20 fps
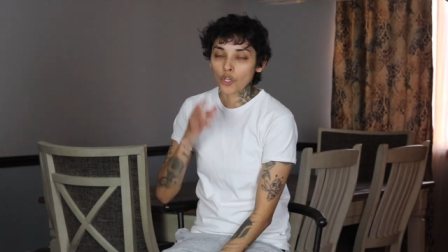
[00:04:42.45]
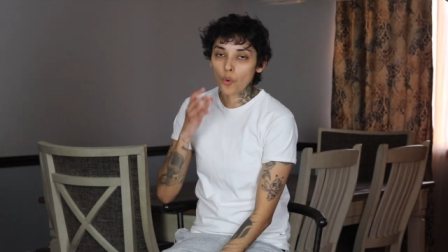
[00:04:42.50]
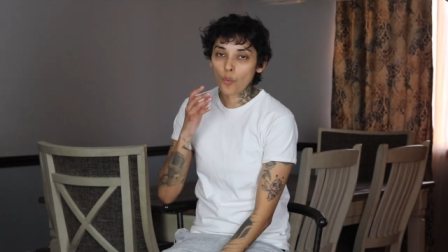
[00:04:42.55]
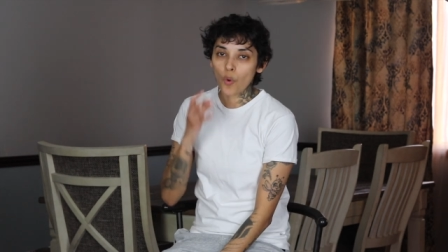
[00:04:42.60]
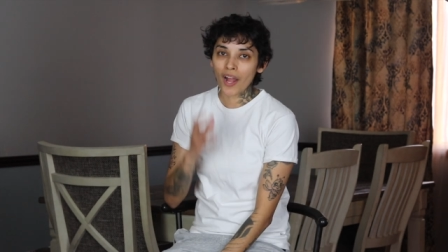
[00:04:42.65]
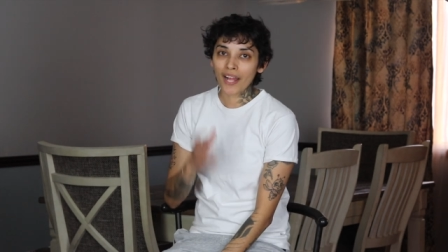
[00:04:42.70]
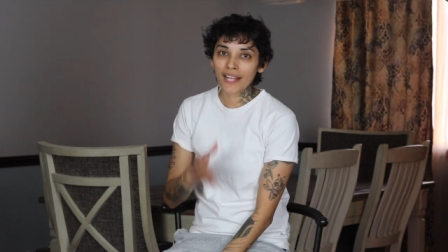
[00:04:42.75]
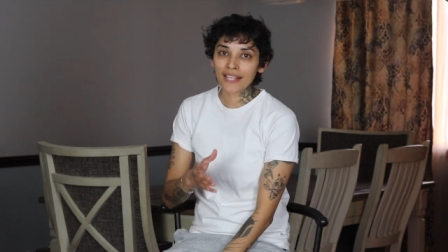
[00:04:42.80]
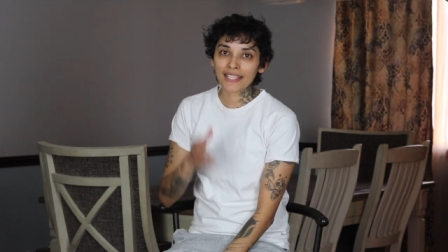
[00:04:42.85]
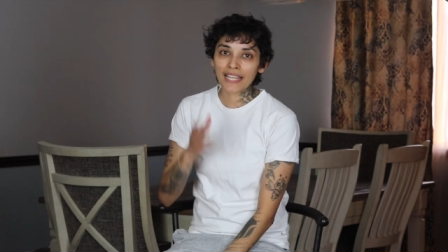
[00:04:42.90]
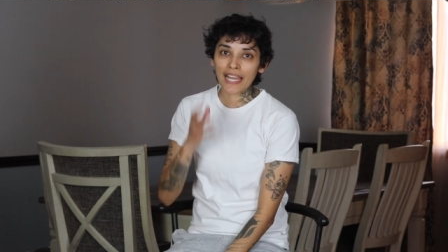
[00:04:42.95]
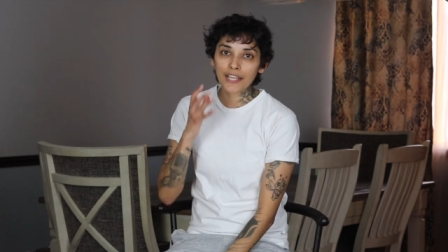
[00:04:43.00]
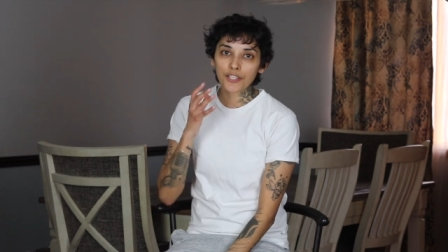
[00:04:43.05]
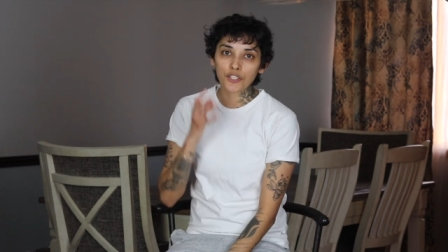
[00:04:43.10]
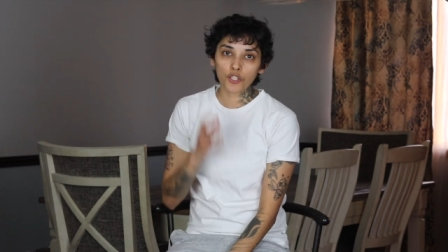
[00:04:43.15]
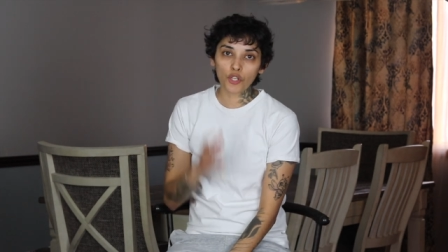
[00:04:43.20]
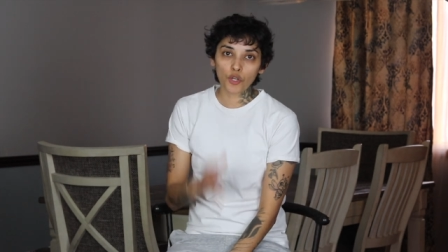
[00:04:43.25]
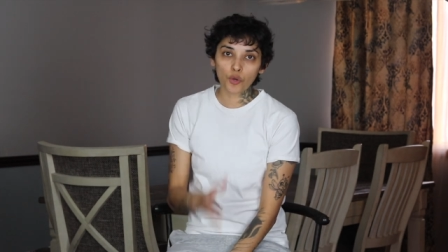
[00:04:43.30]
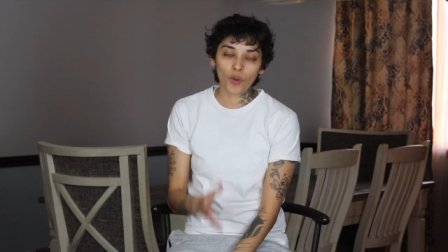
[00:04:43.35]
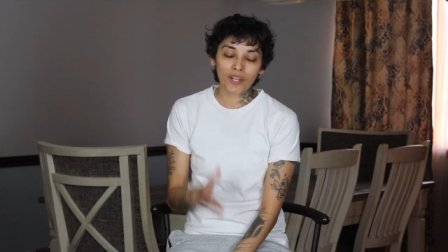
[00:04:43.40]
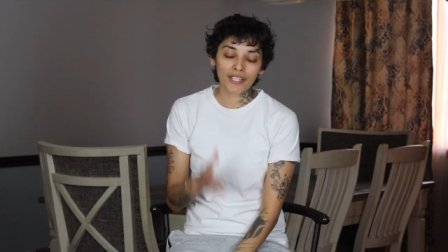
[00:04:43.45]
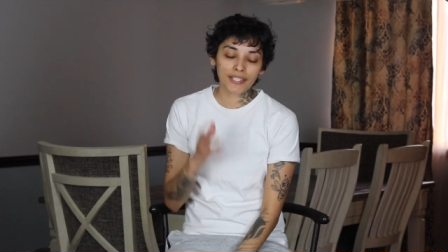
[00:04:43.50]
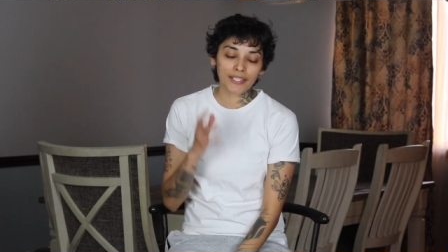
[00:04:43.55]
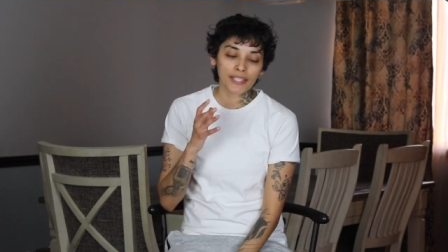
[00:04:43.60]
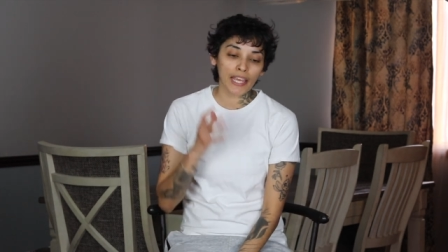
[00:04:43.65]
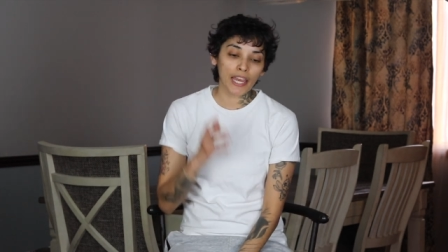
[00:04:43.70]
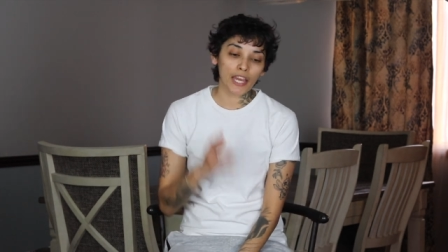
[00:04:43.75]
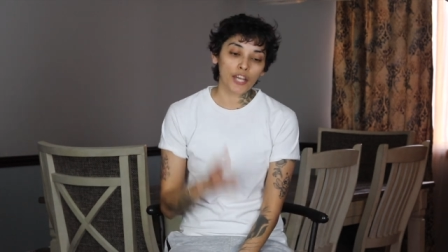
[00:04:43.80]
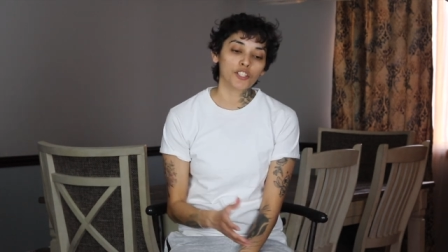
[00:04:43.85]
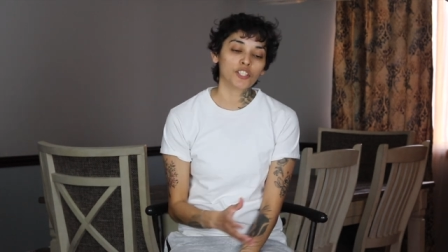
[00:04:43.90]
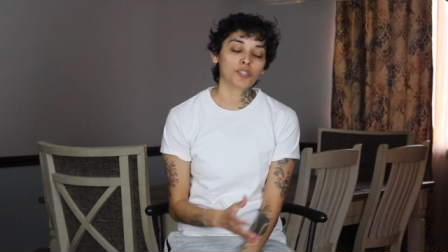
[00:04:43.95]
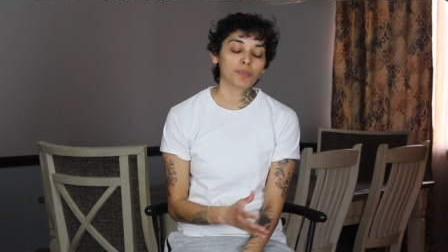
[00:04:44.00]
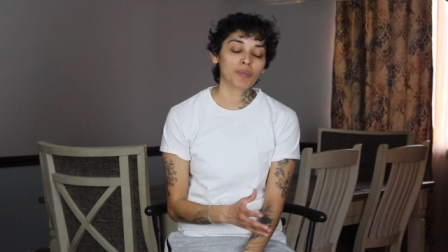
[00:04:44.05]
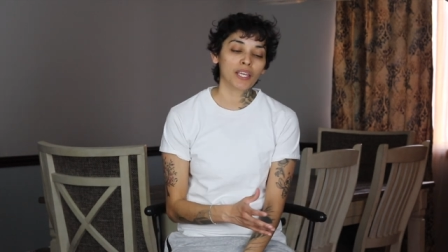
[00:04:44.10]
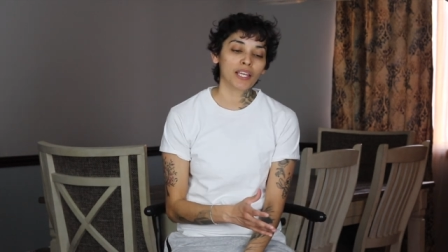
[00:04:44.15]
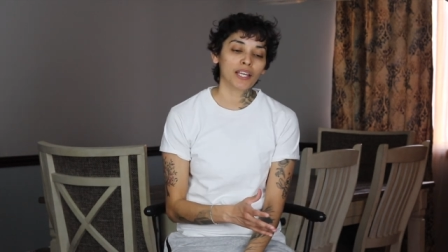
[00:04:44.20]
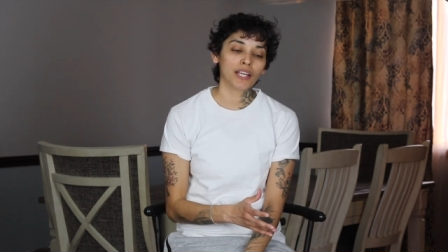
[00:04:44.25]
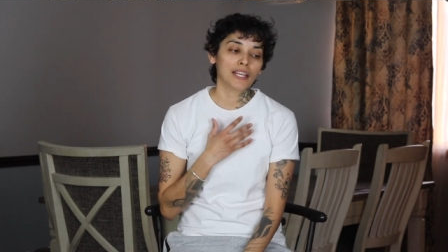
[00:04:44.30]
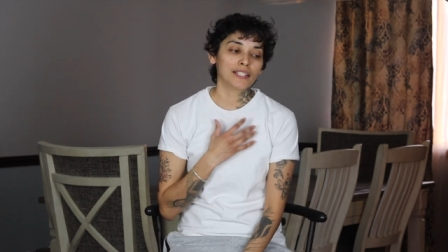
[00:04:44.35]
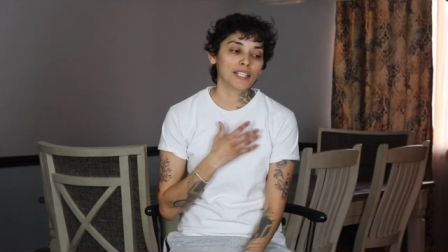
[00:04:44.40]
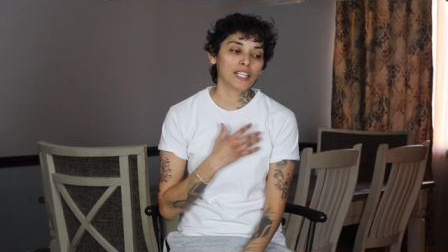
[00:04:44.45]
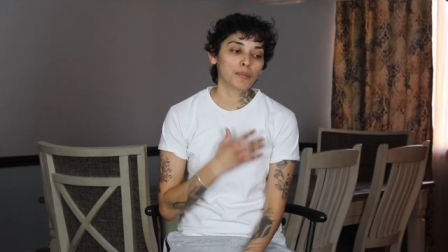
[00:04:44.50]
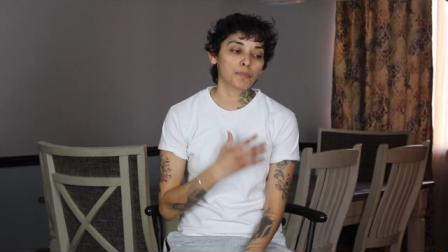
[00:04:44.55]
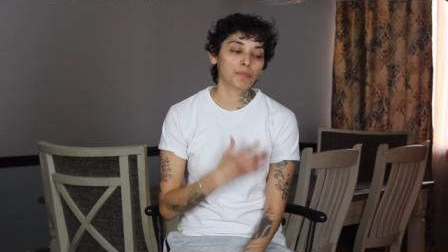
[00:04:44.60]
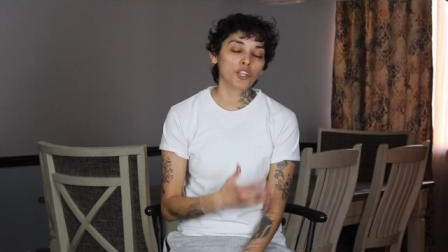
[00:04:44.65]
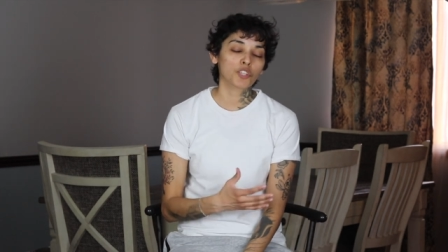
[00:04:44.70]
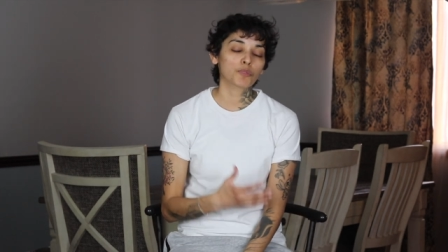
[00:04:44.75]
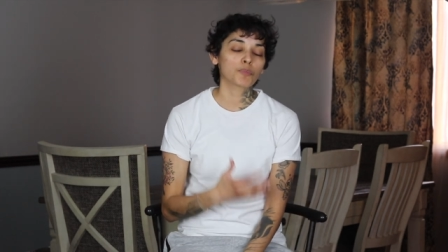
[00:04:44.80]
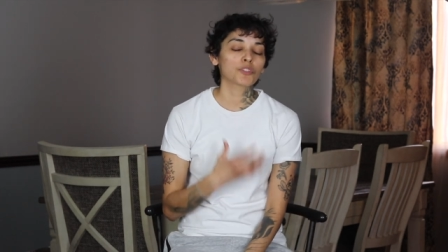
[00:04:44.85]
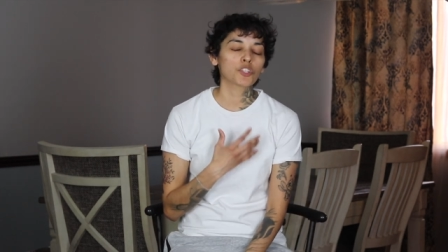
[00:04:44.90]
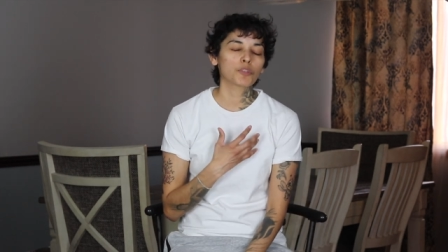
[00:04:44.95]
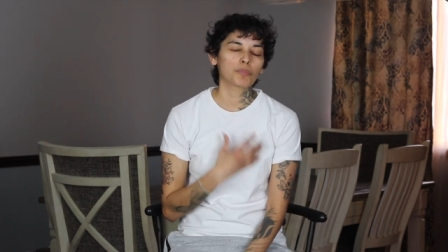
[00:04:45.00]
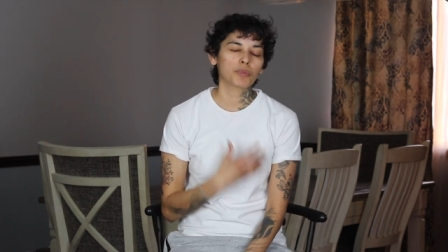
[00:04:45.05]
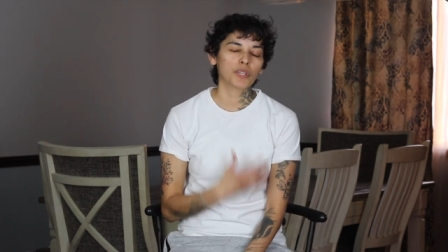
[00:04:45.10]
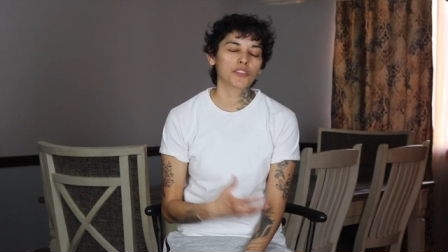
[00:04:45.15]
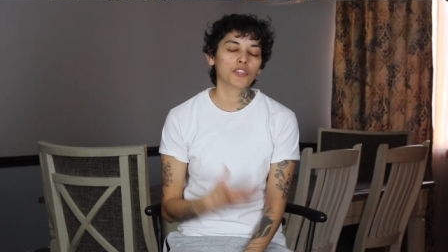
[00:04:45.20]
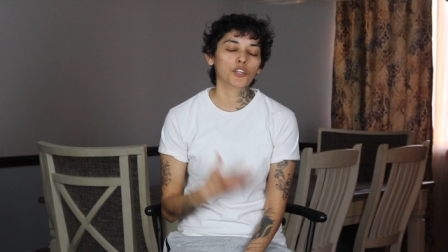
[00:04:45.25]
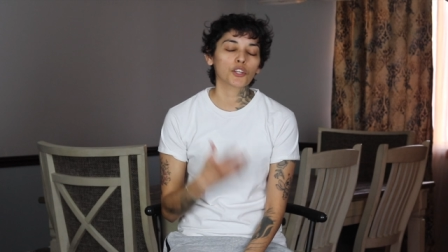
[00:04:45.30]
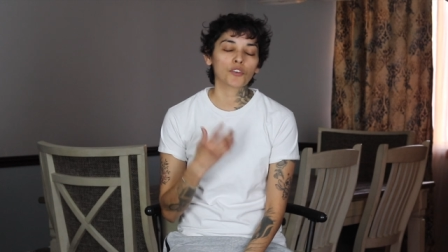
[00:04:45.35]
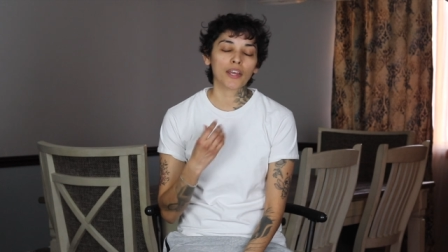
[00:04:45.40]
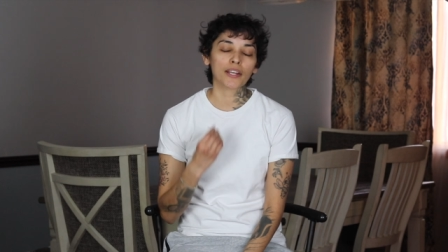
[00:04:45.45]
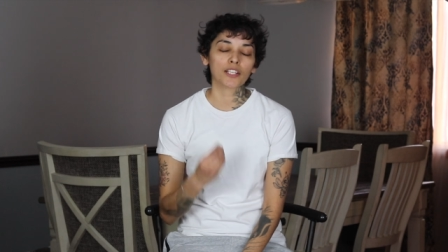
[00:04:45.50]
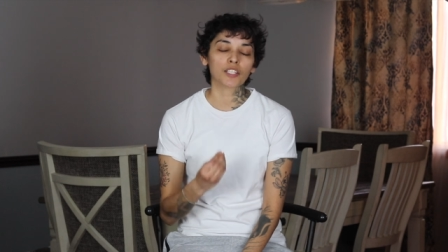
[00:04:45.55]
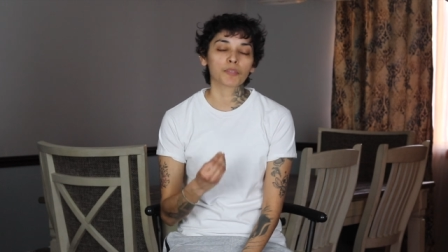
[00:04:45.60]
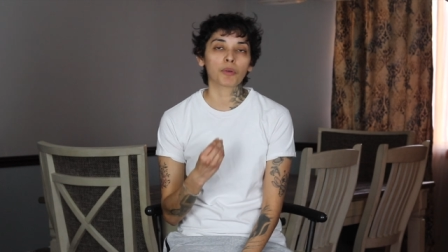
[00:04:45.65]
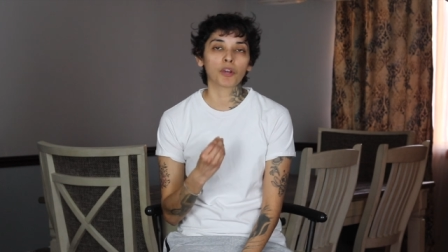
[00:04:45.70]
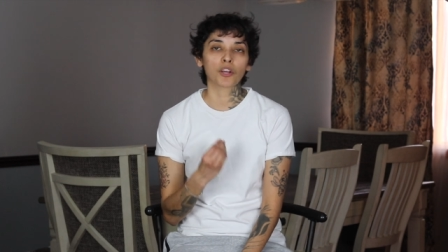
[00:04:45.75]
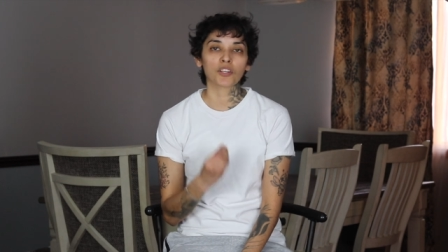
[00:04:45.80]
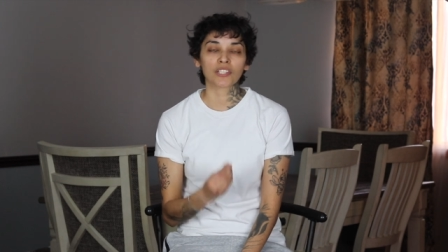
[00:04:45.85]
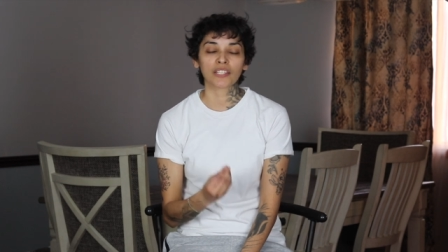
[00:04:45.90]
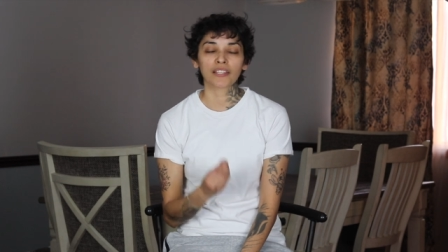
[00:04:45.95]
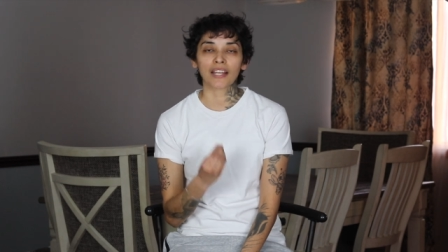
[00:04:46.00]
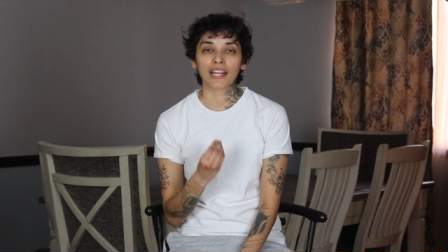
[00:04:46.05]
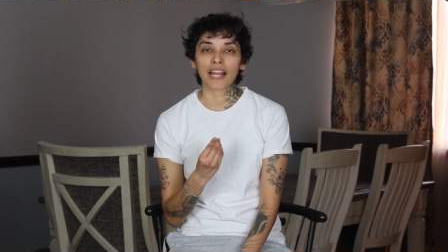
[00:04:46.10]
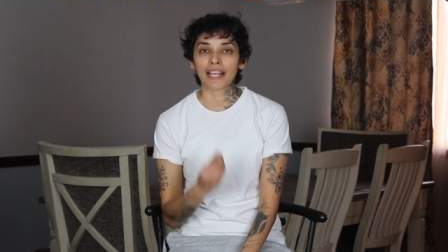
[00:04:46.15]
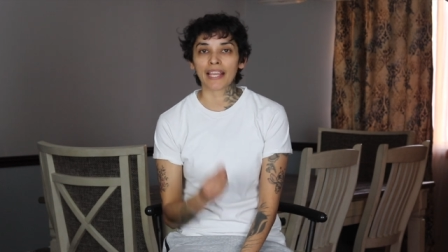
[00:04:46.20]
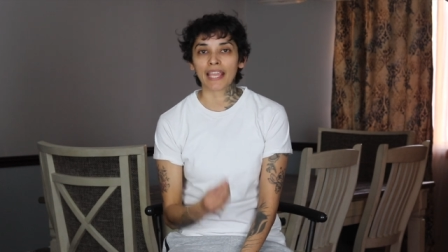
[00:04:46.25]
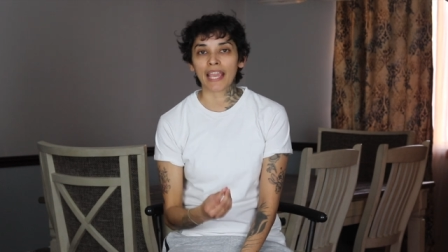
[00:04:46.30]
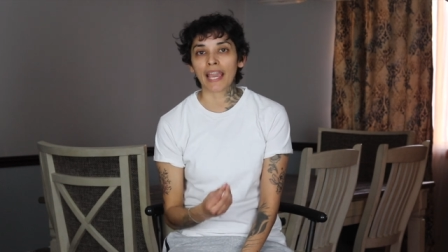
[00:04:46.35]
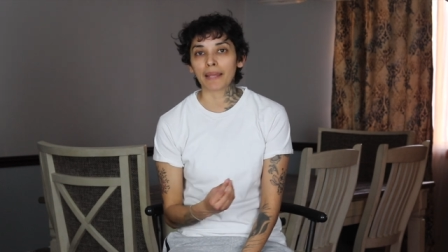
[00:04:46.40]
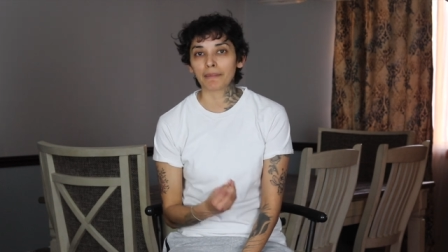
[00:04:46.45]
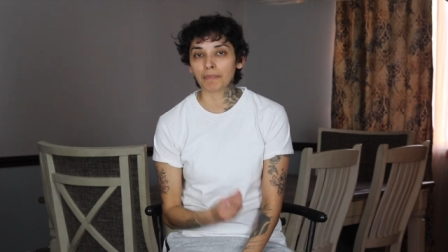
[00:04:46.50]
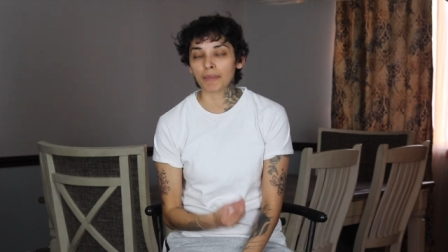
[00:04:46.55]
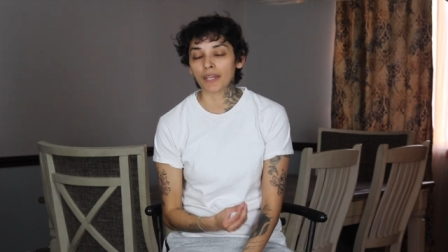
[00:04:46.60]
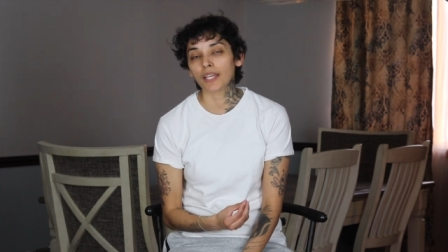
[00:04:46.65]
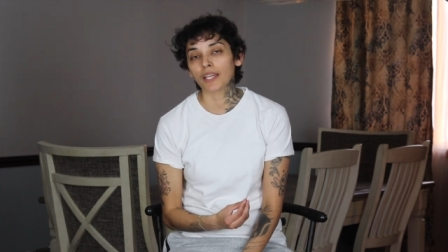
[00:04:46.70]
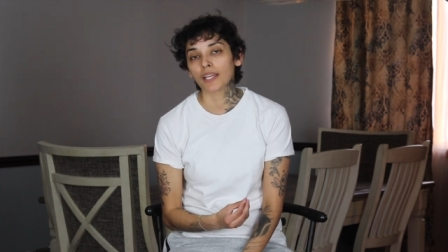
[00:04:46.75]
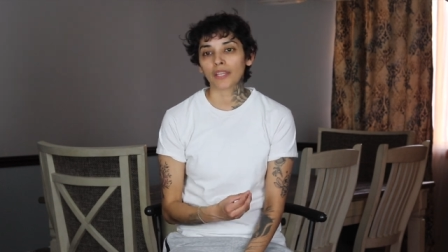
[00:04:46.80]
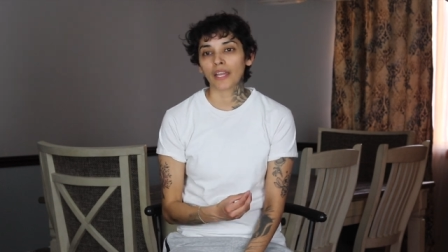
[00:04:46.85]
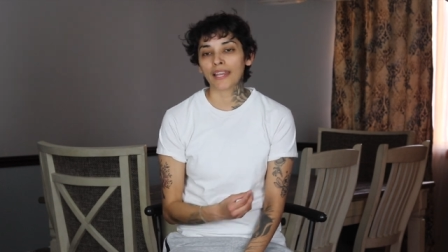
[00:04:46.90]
so once I do what scares me, it's gonna push me to be the greatest person that I can be.